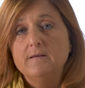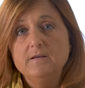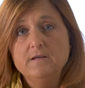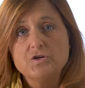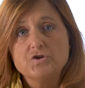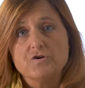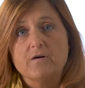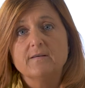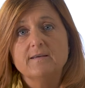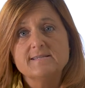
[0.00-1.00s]
the
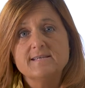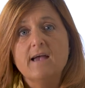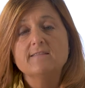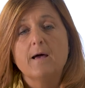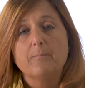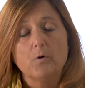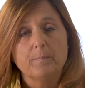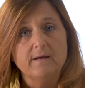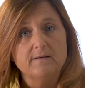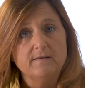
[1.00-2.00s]
teacher designs
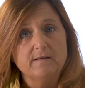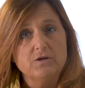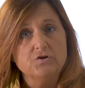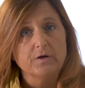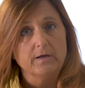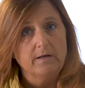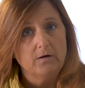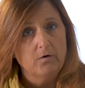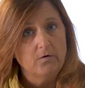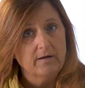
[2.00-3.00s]
appropriate teaching
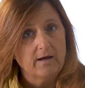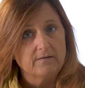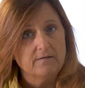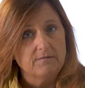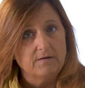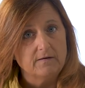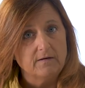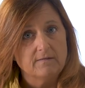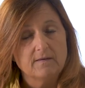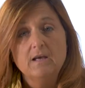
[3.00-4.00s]
and learning
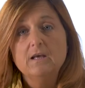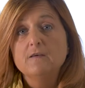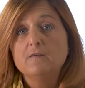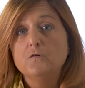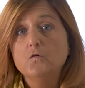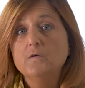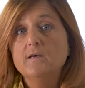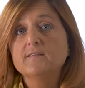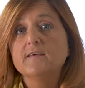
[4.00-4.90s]
activities, students